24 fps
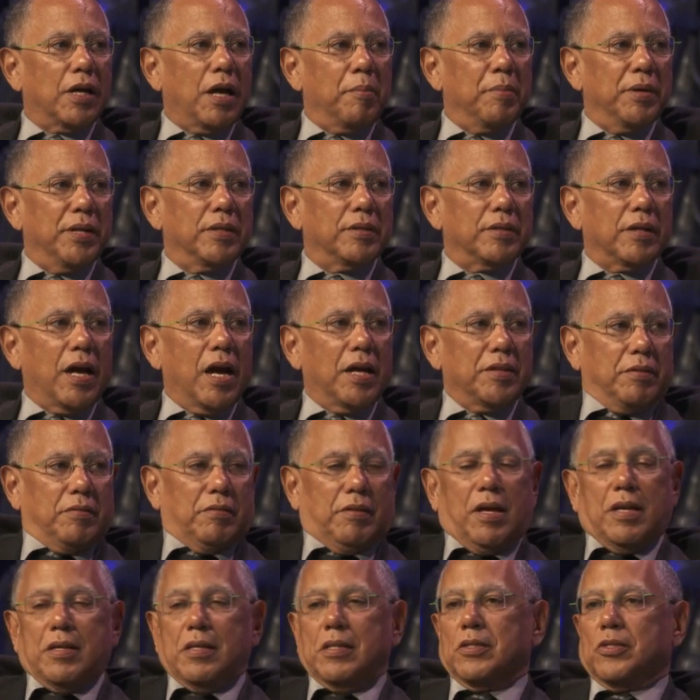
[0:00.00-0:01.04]
I mean, I,
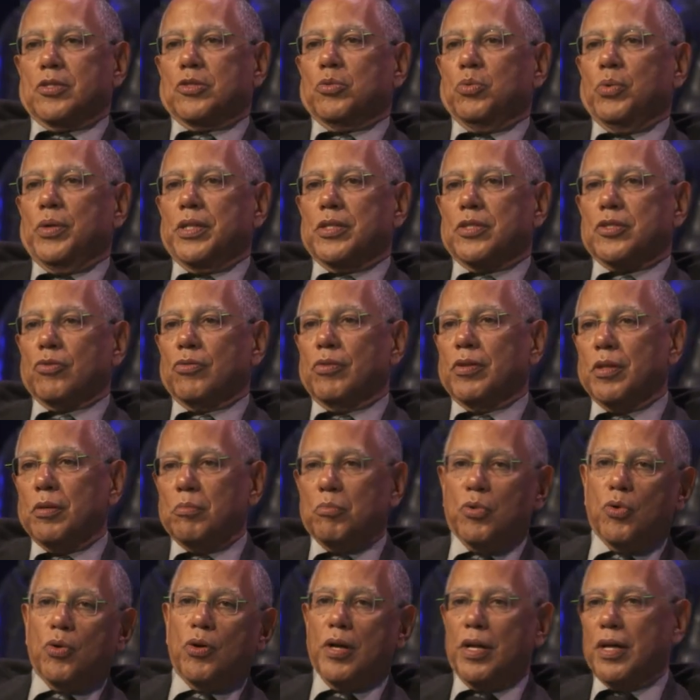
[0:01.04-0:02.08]
his tweets are in the
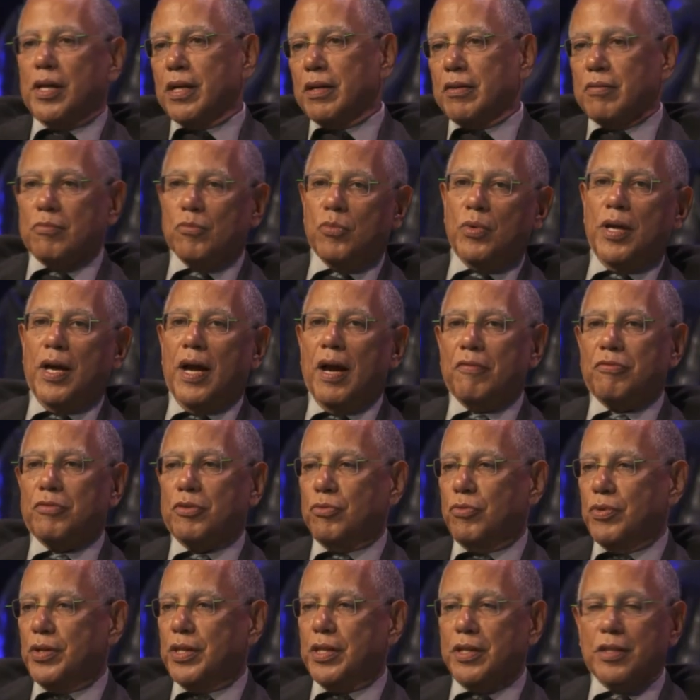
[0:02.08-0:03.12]
morning after
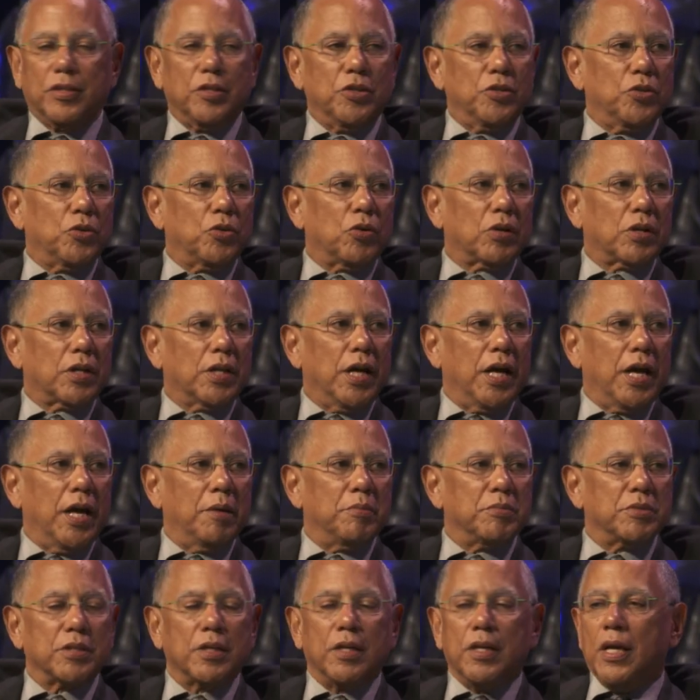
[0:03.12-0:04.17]
reading the New York
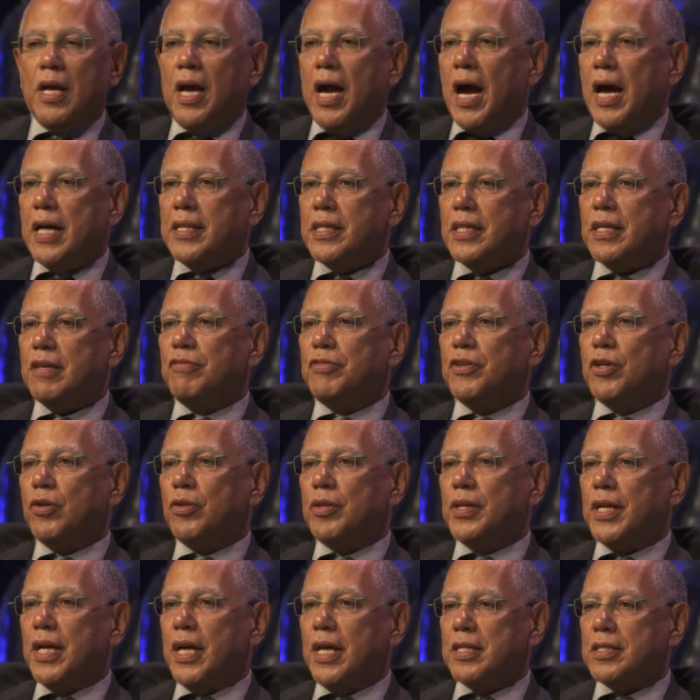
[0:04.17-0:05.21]
Times. I think if he
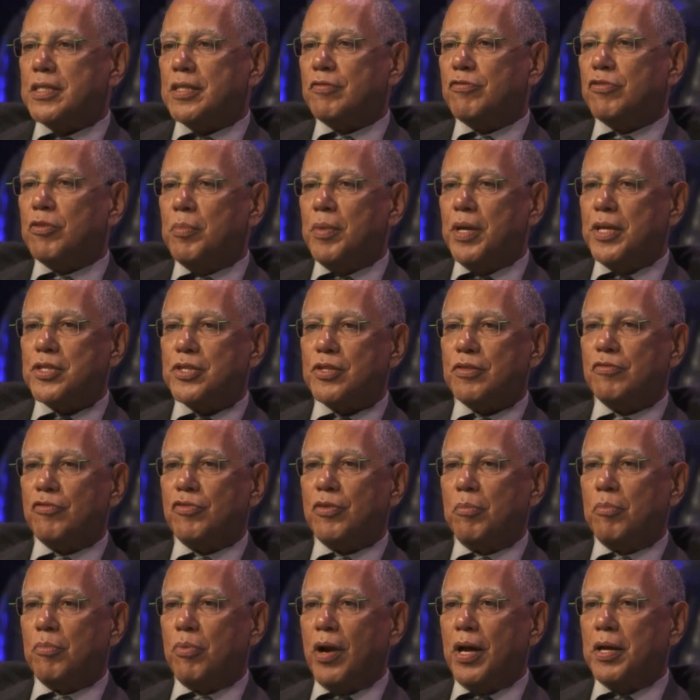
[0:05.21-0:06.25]
only got his information
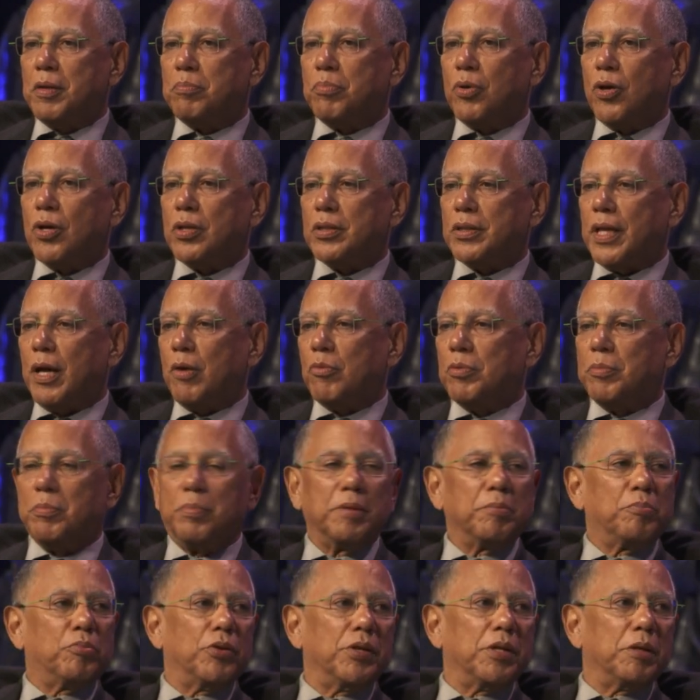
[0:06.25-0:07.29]
from Breitbart, that would
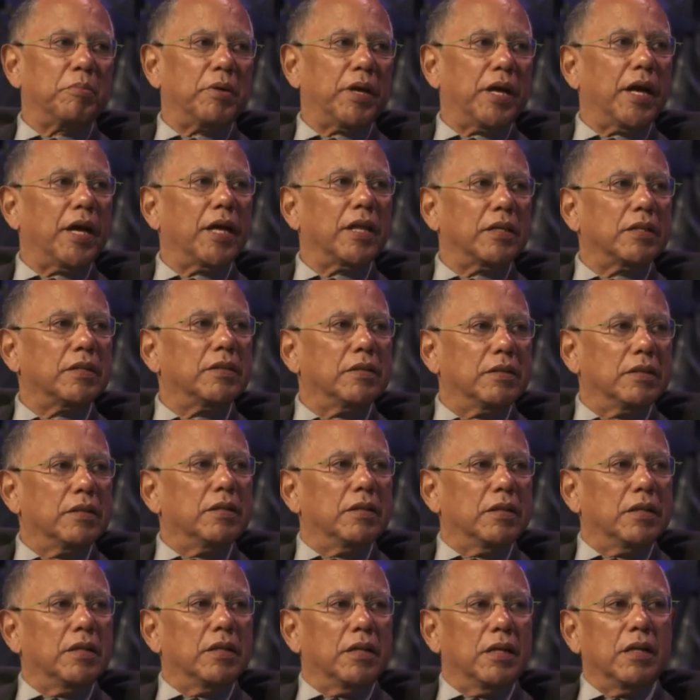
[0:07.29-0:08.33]
be pretty bad.
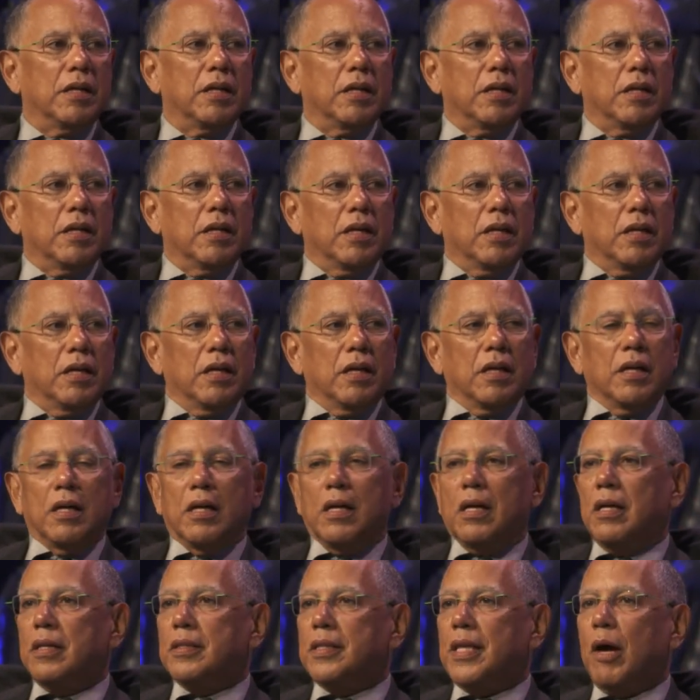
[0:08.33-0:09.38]
What about
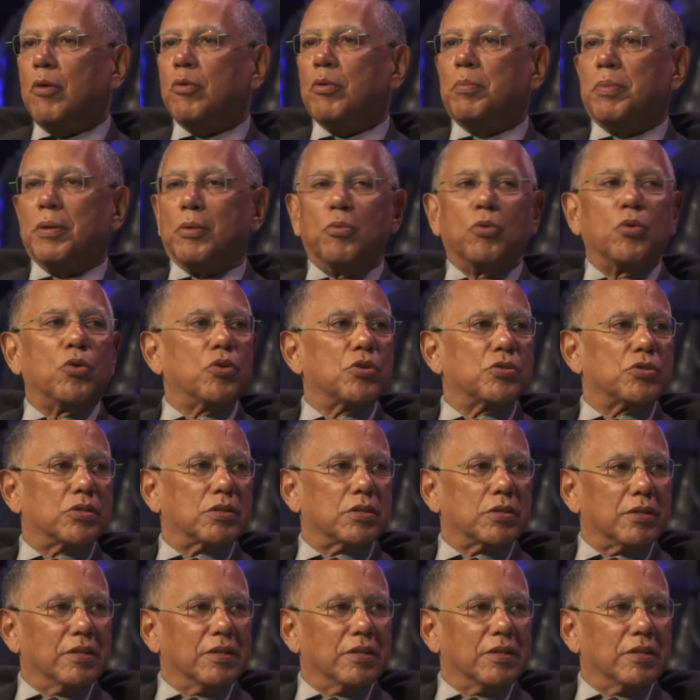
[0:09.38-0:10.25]
Infowars.com? That would be worse.